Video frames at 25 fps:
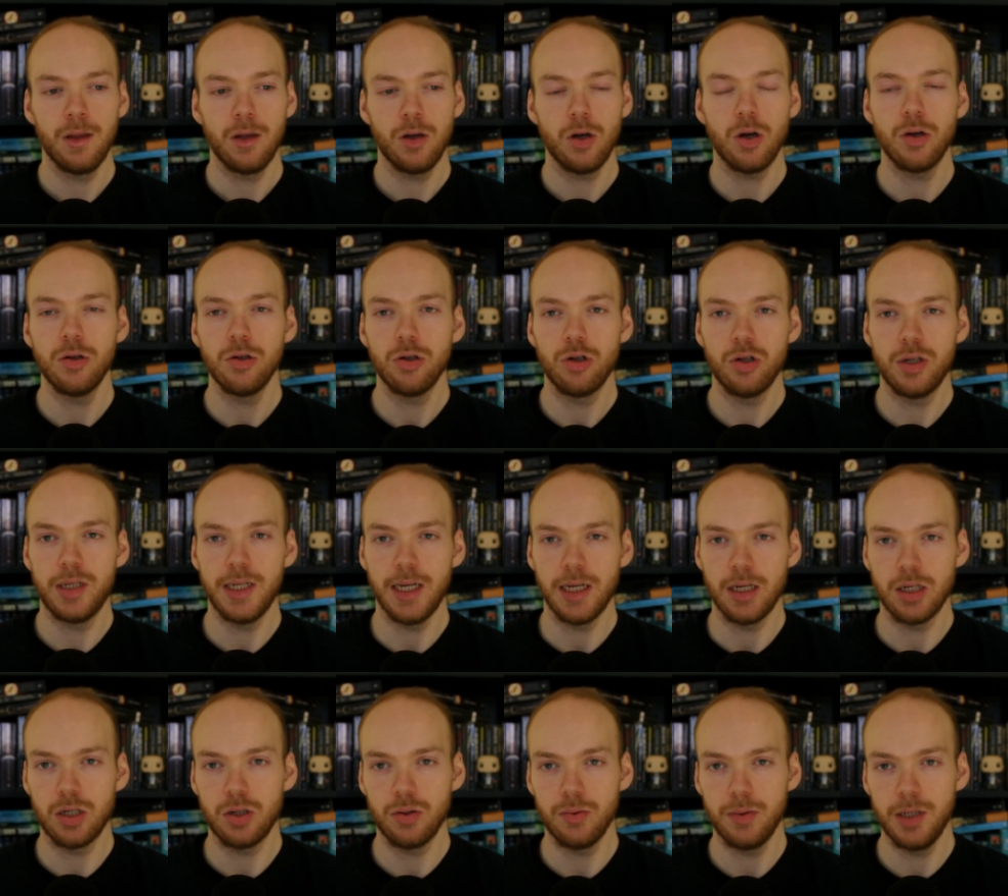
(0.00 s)

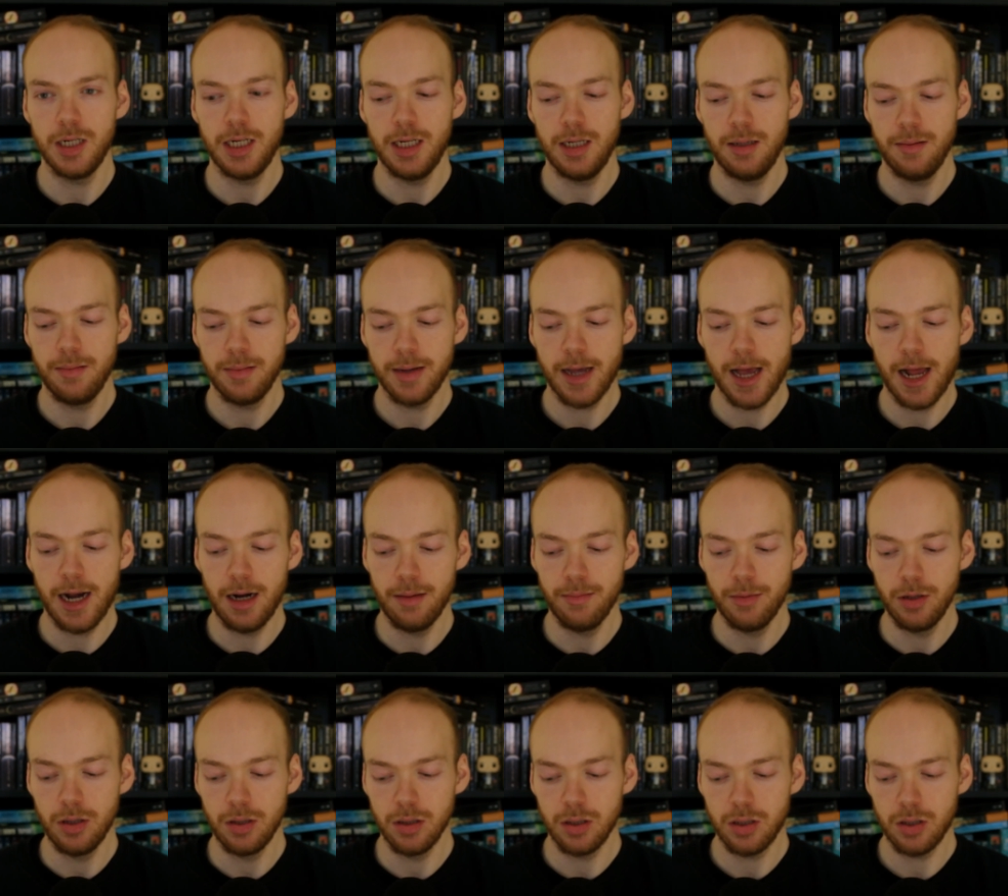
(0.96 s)
contradictory
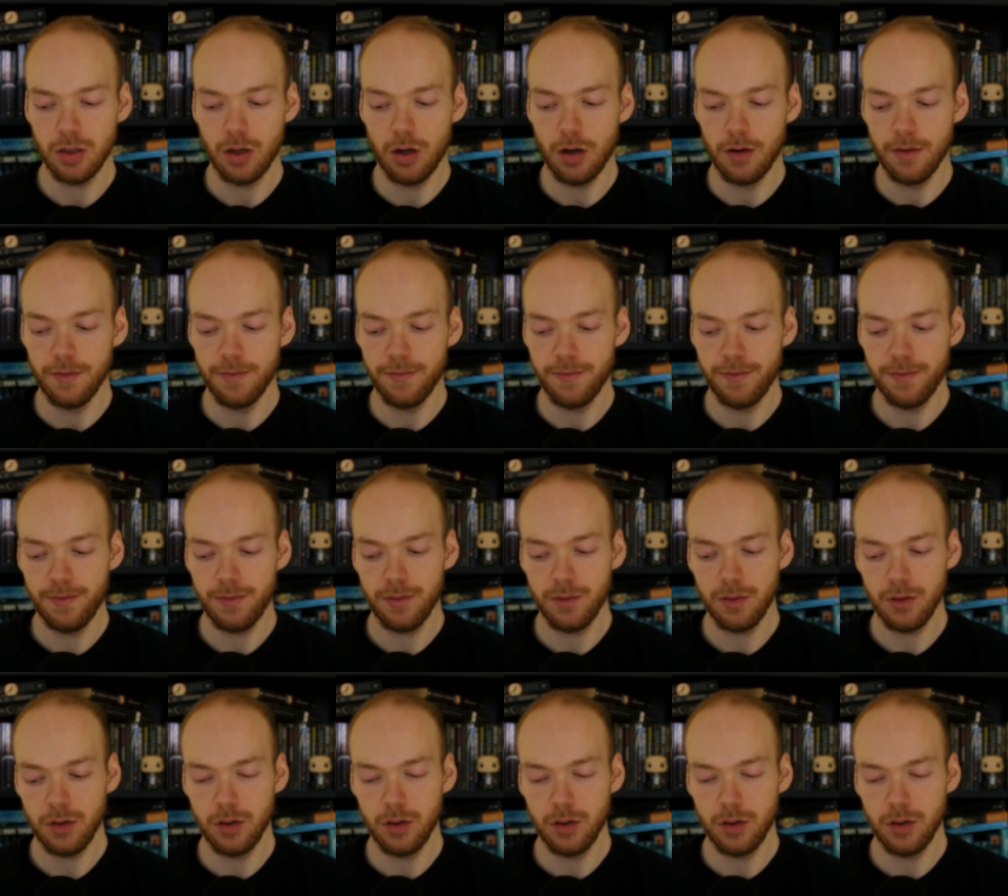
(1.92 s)
elements of